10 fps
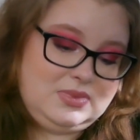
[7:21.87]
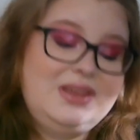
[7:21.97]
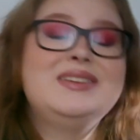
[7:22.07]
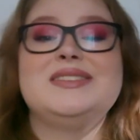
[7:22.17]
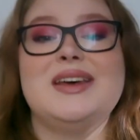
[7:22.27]

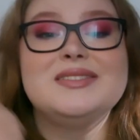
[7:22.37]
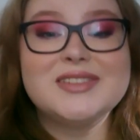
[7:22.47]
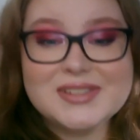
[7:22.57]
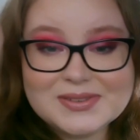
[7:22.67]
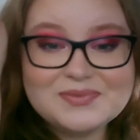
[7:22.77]

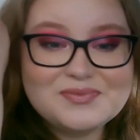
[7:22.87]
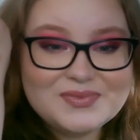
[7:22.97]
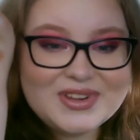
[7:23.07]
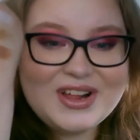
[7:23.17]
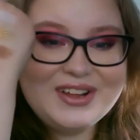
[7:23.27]
Incense
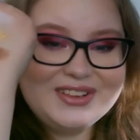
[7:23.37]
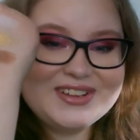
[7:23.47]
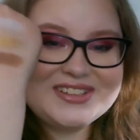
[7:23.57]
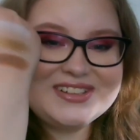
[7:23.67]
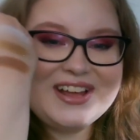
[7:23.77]

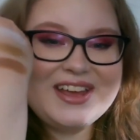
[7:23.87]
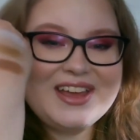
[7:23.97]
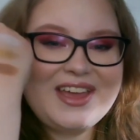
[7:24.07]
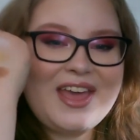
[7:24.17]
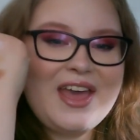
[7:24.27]
looks
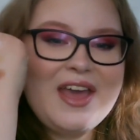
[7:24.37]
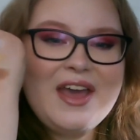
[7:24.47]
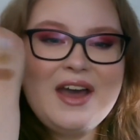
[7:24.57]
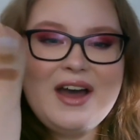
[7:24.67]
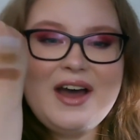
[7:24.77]
like.
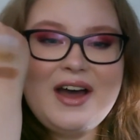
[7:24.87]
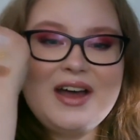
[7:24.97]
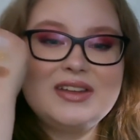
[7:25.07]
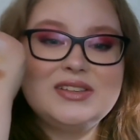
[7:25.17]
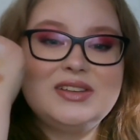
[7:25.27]

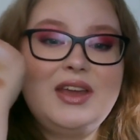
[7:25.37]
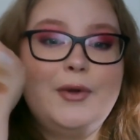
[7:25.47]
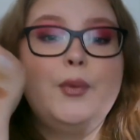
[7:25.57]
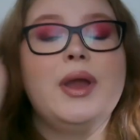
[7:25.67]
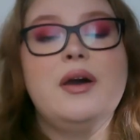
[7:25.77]
So yeah,
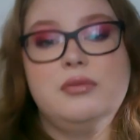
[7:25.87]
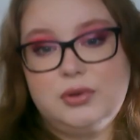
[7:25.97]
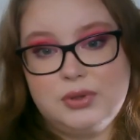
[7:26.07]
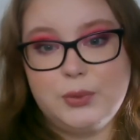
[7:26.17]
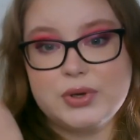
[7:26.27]
we have
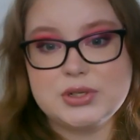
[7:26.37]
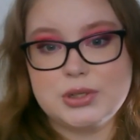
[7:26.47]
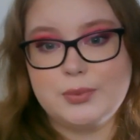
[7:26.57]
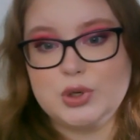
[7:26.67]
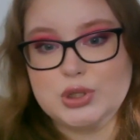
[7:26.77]
only 1
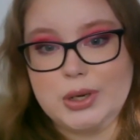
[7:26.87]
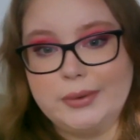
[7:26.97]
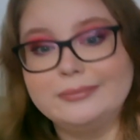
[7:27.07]
shimmer shade.